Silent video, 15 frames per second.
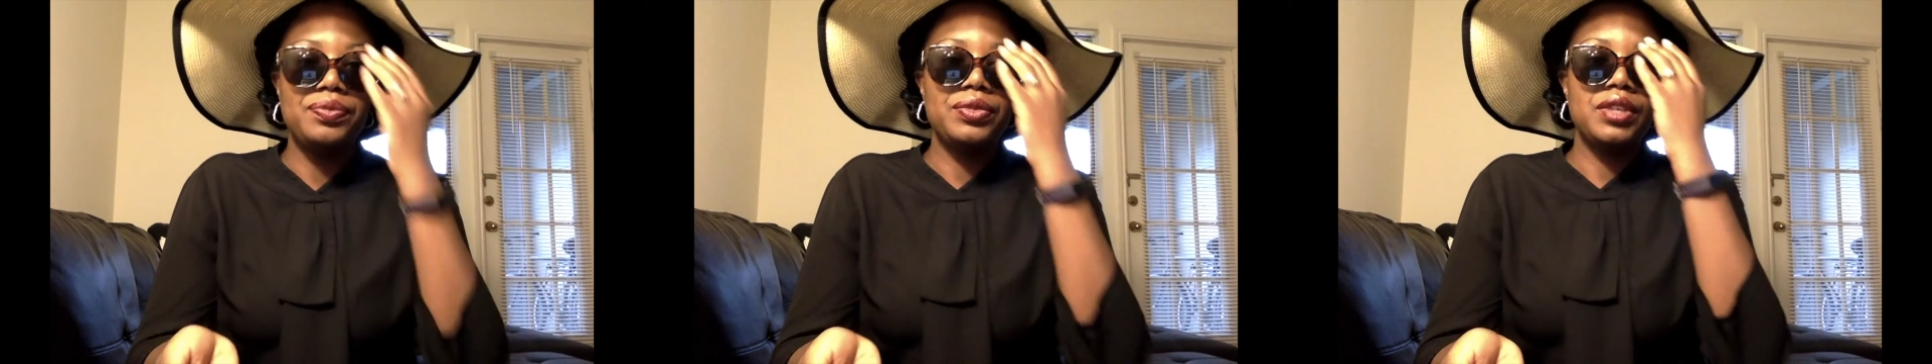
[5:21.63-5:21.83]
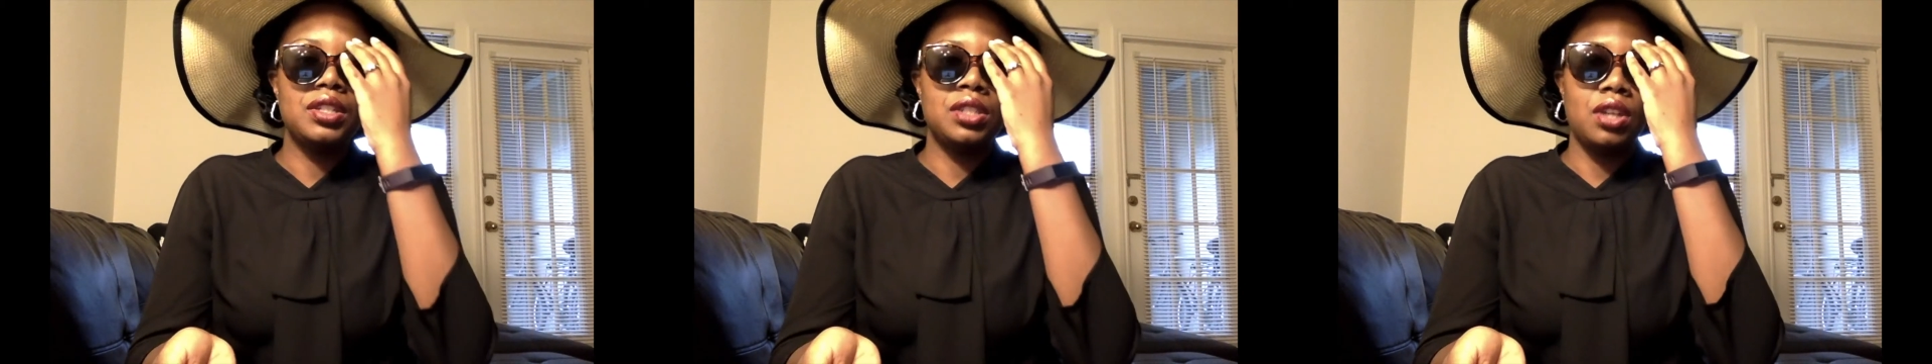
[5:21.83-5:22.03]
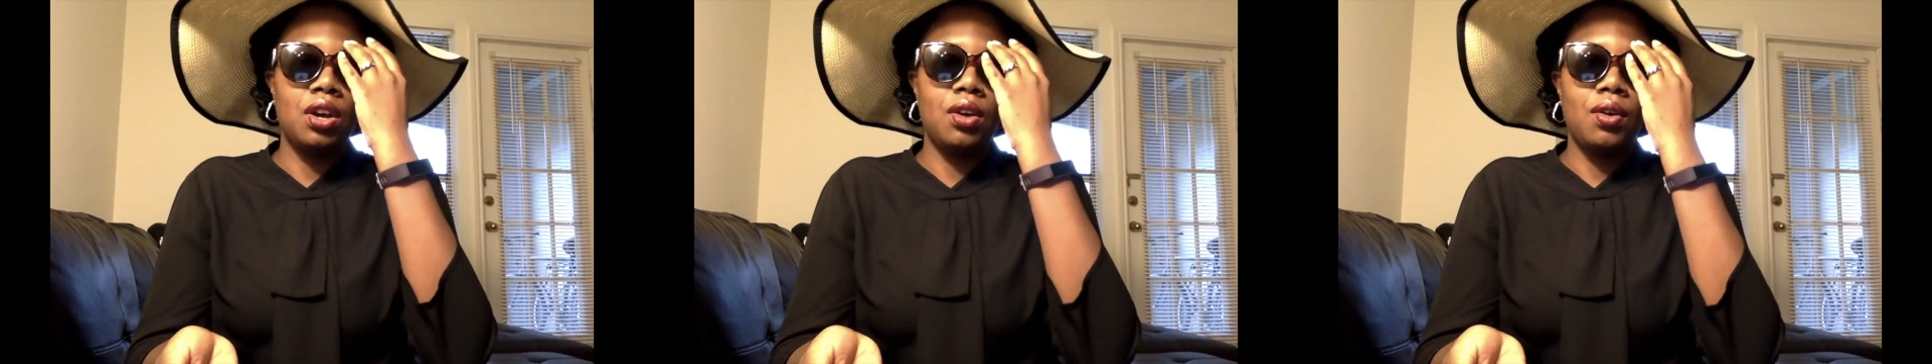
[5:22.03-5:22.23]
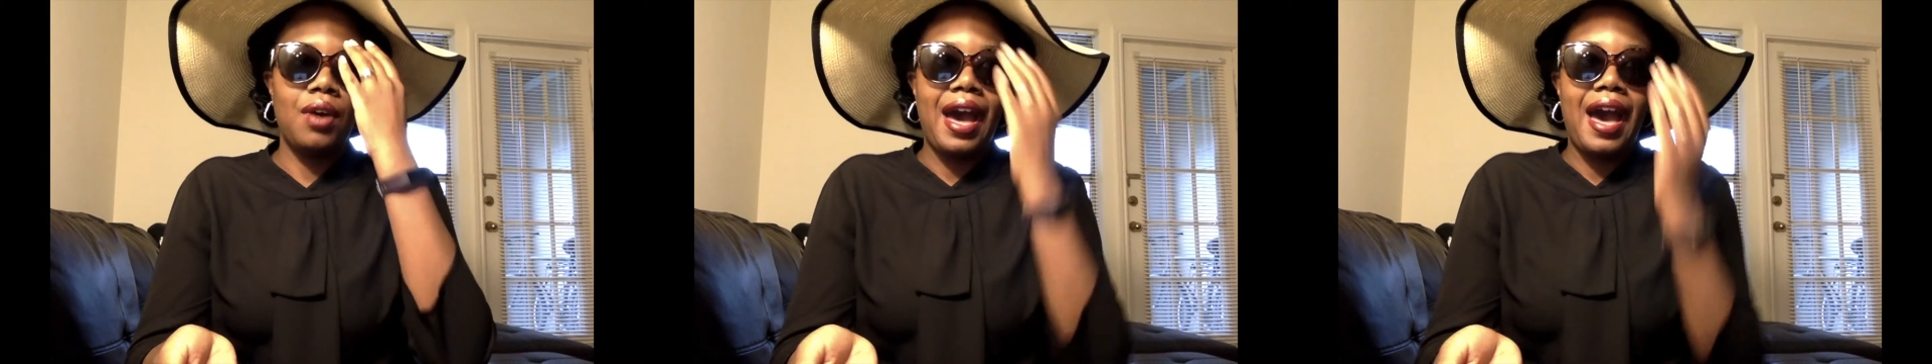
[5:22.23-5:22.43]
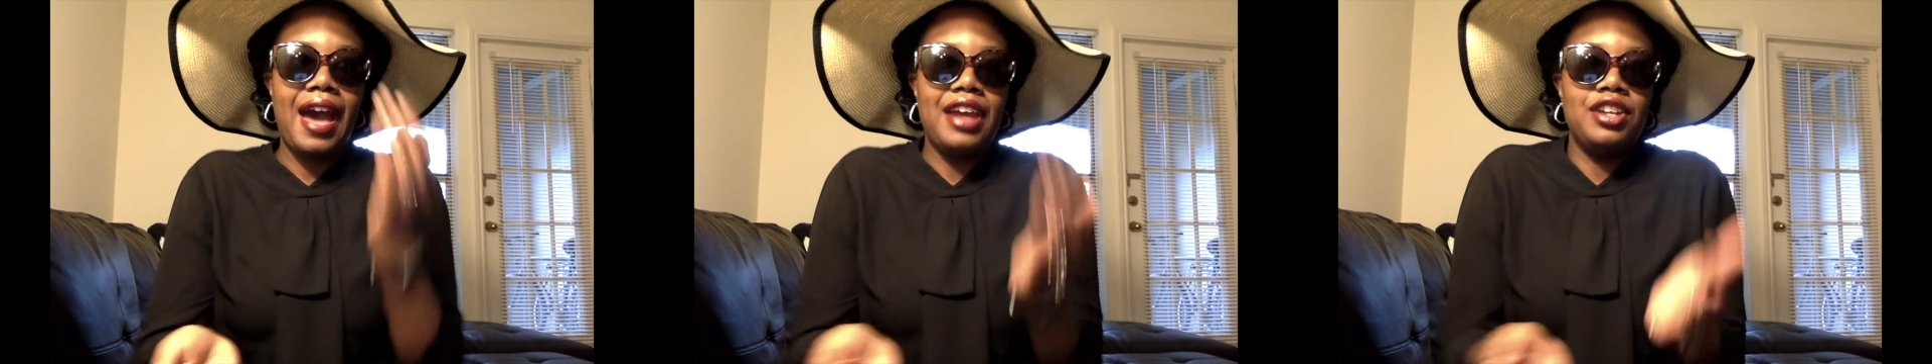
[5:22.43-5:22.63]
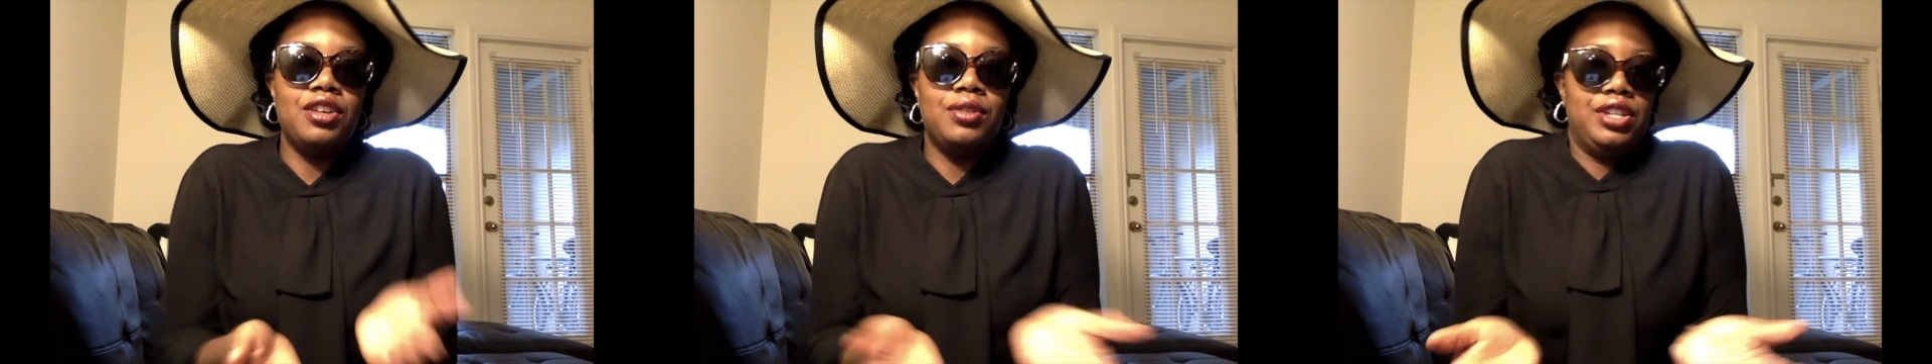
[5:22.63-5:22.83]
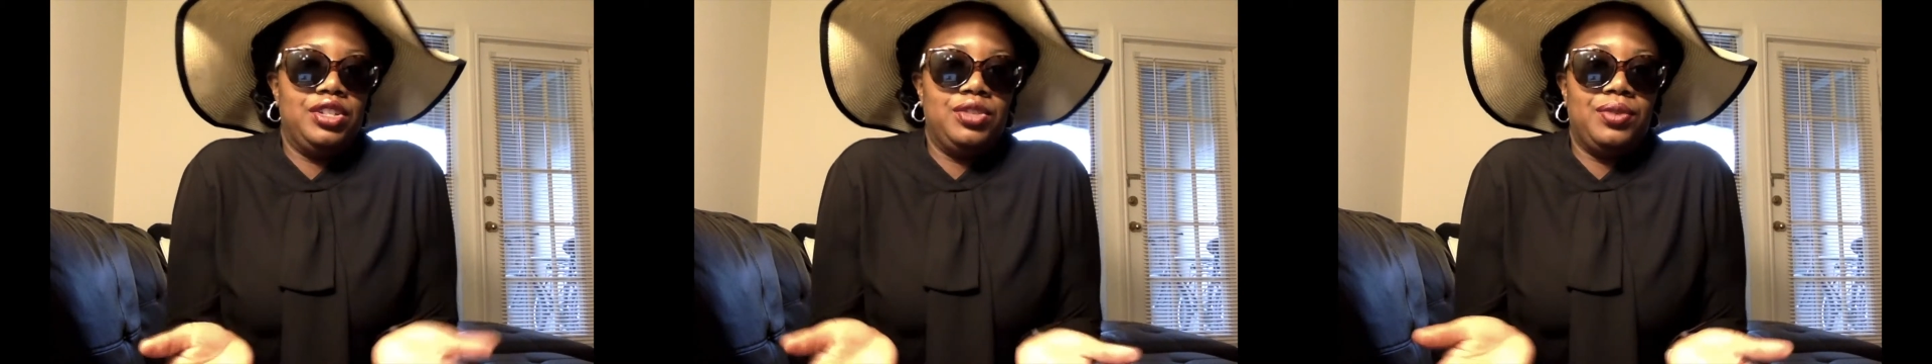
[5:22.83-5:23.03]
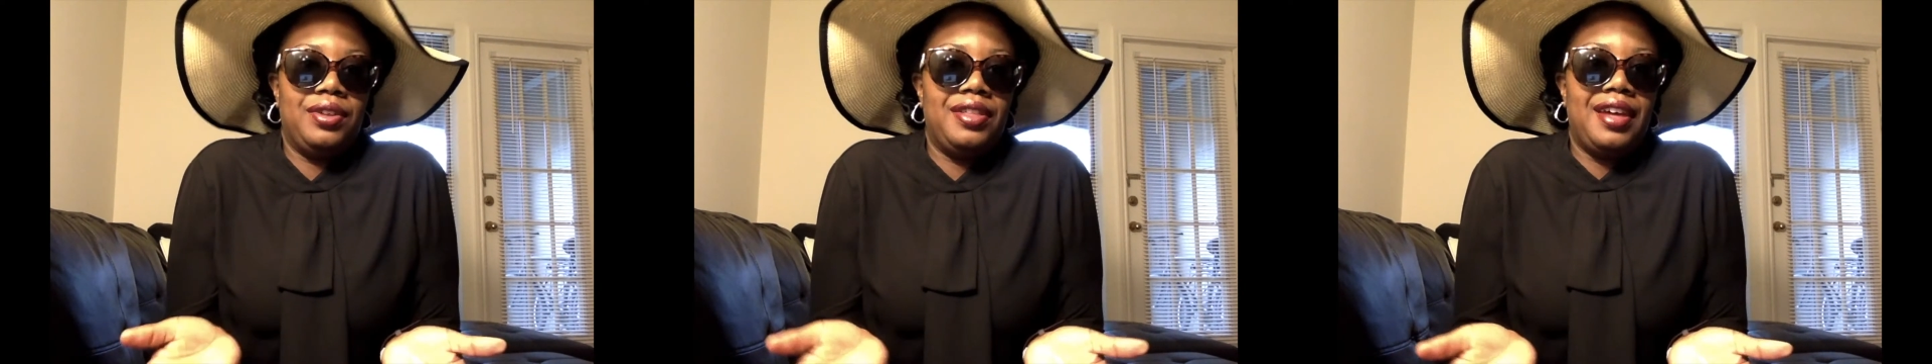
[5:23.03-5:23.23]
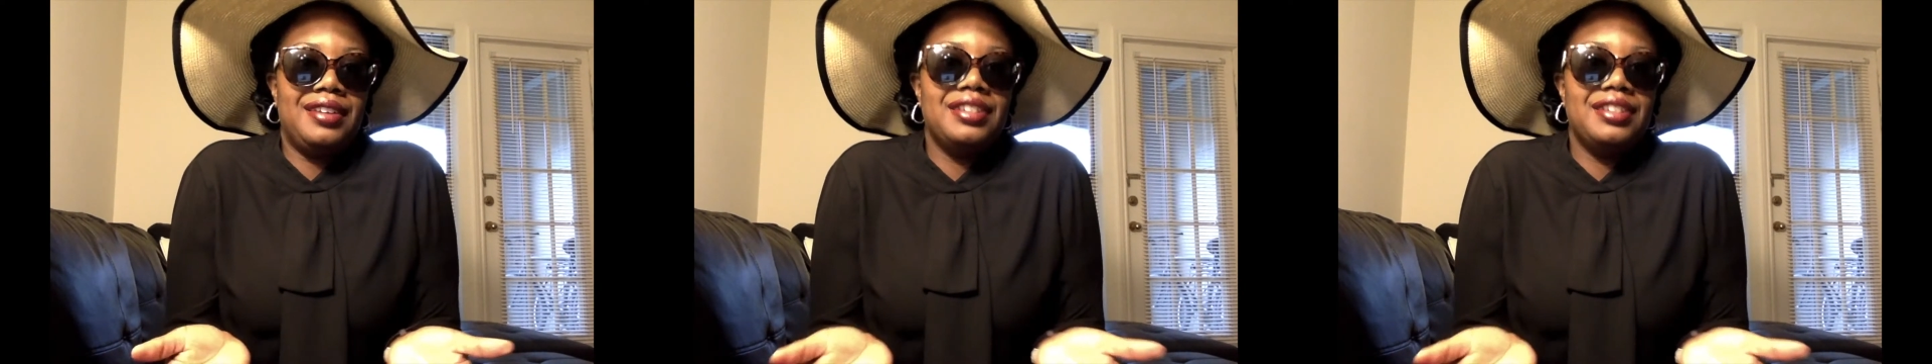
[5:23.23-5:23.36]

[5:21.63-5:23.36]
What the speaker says: So I don't enjoy that.